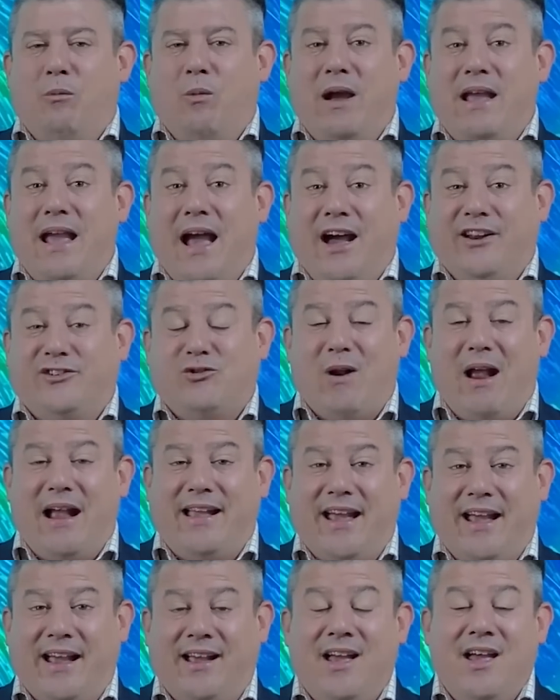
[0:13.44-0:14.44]
we are
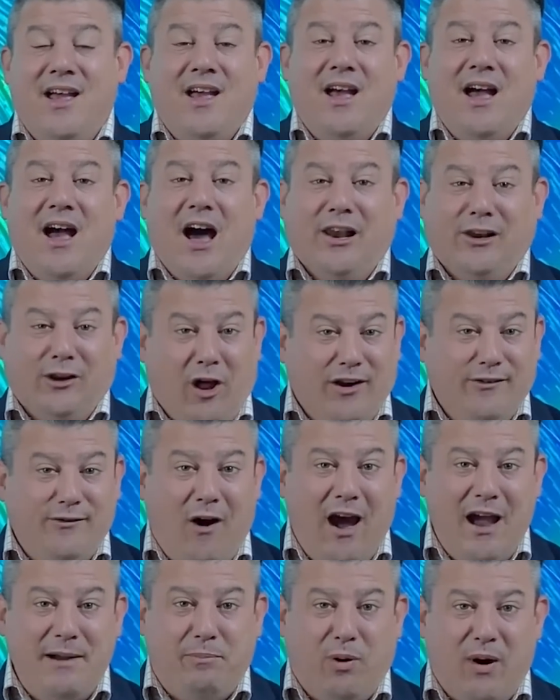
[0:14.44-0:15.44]
tracking a lot of
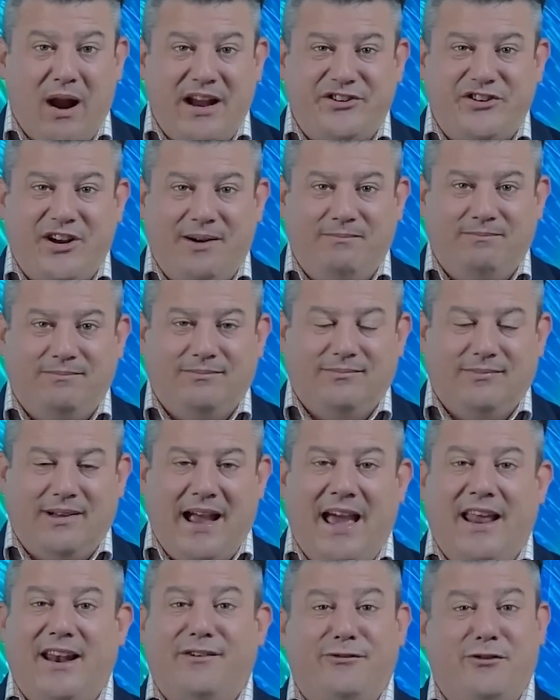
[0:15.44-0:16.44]
high pressure
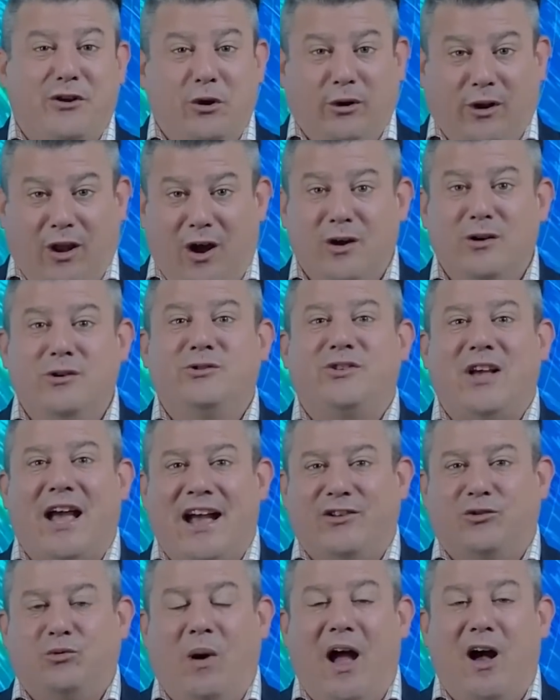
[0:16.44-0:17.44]
and a few lows
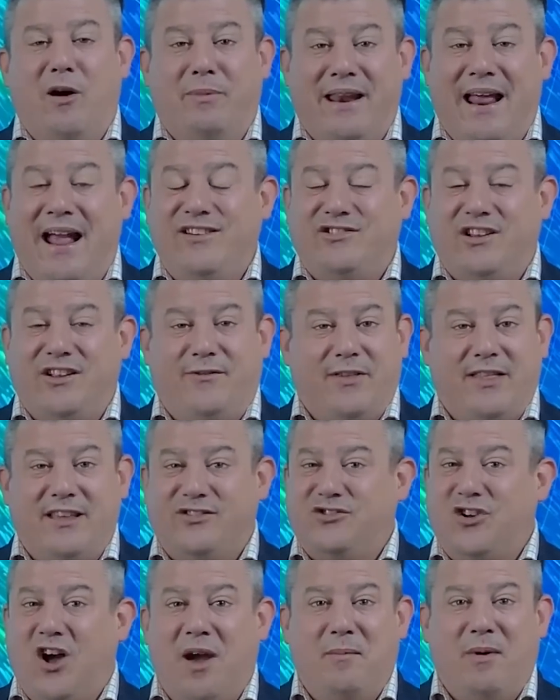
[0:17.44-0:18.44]
as well. But actually for this
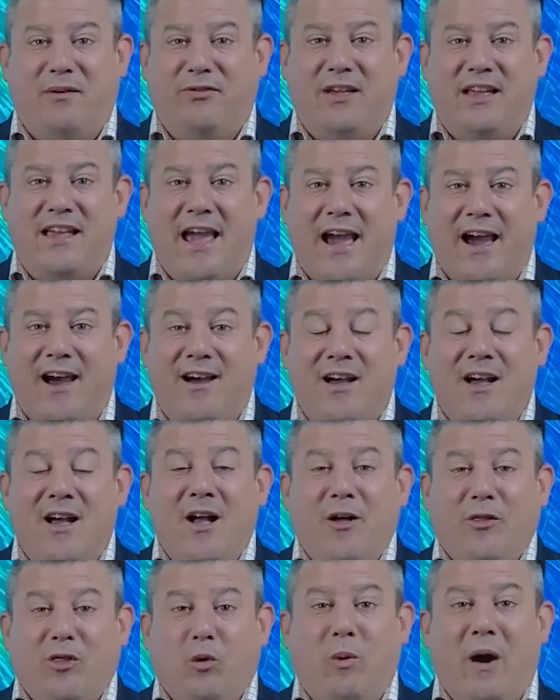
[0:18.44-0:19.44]
time of the year,
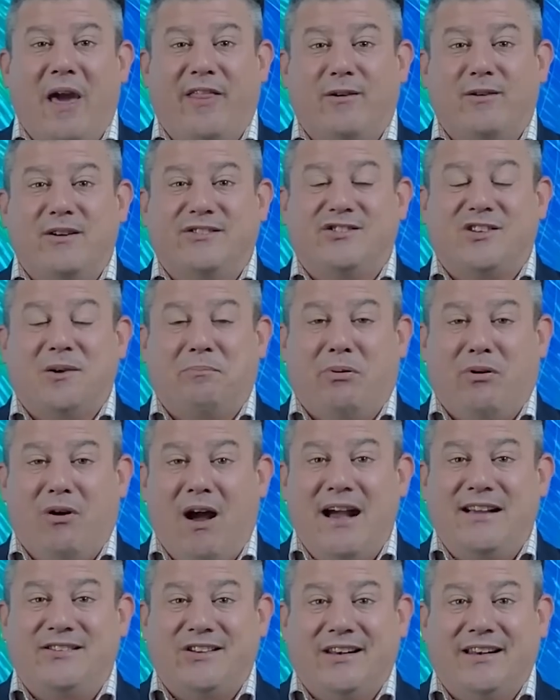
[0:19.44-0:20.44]
the weather is
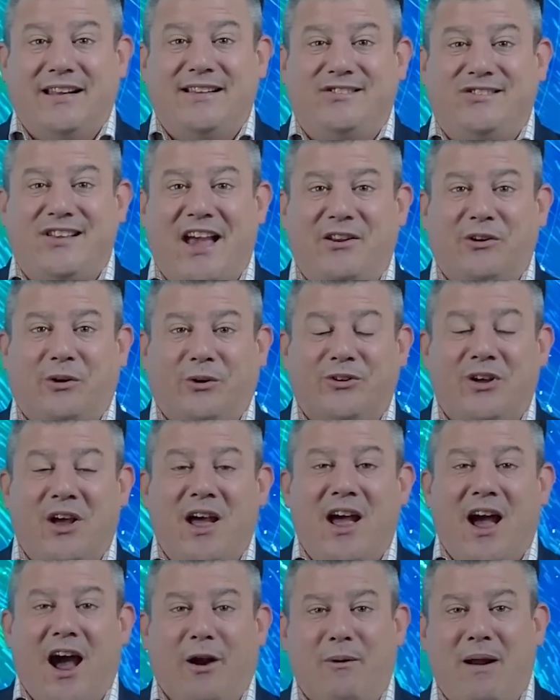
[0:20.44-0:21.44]
surprisingly settled
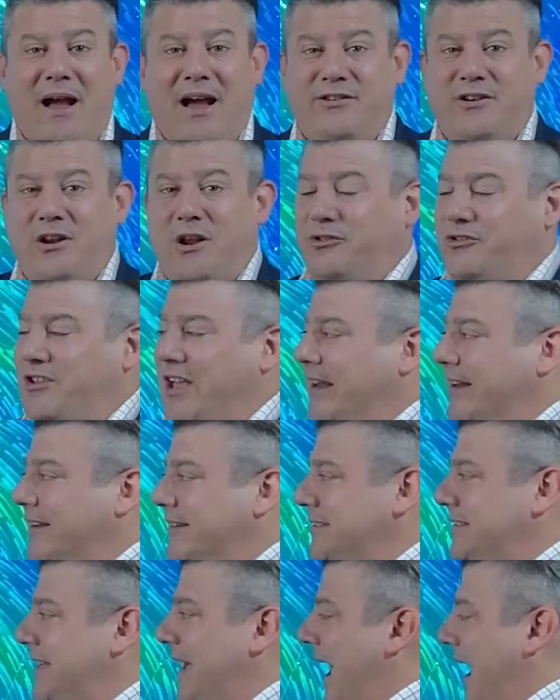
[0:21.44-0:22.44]
around New
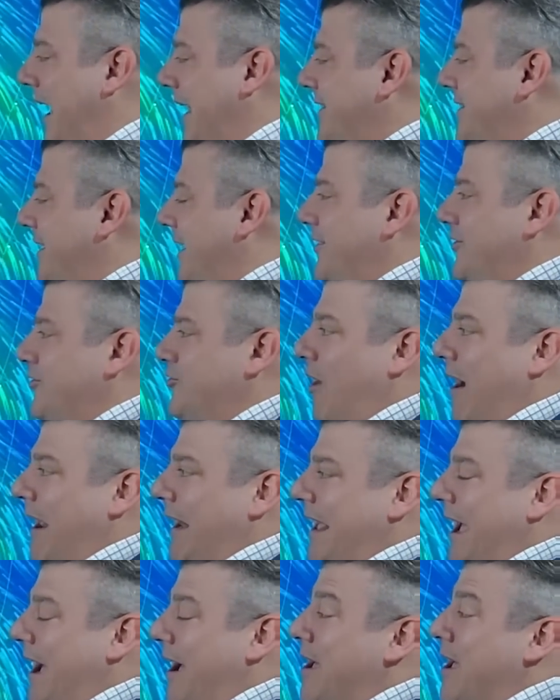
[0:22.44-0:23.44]
Zealand and
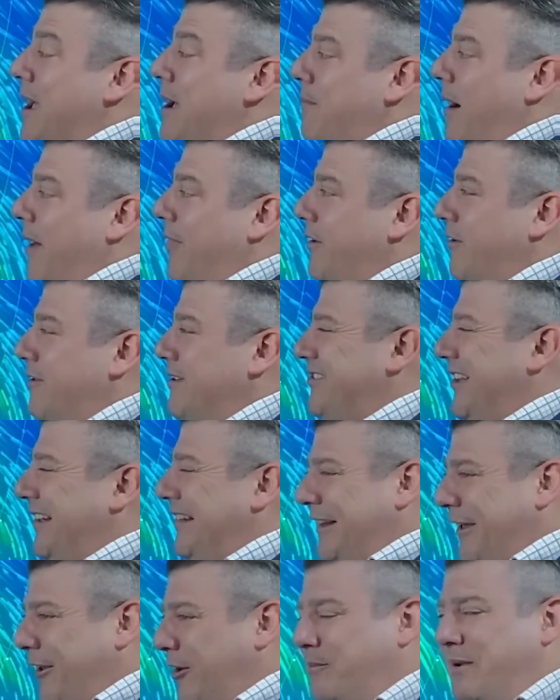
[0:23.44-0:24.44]
Australia. But there is a
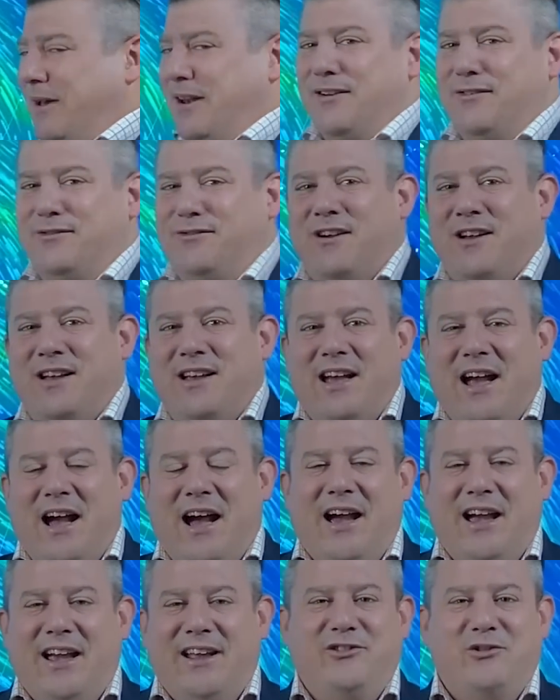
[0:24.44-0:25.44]
little bit of
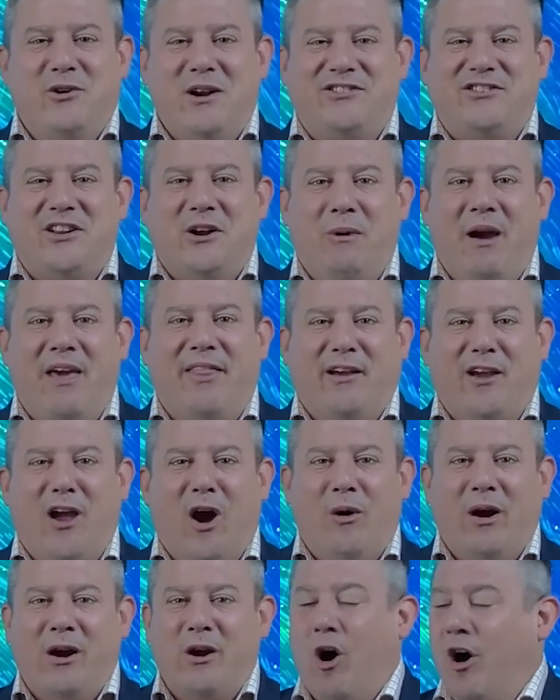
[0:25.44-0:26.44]
interesting weather
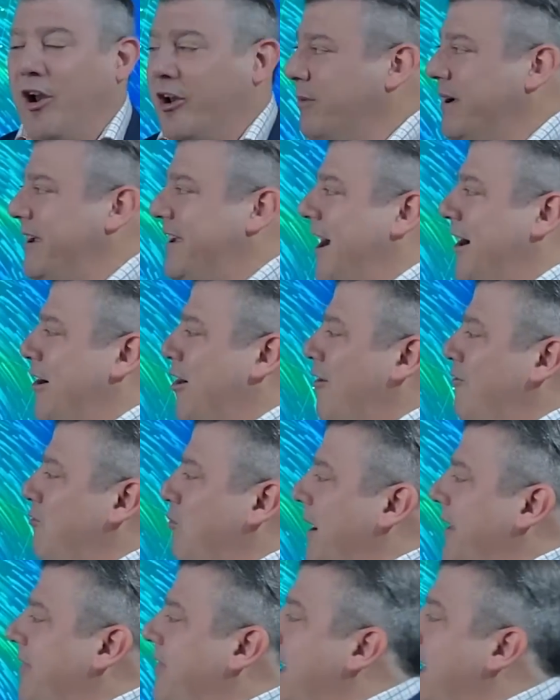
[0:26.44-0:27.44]
going on. And we kick off with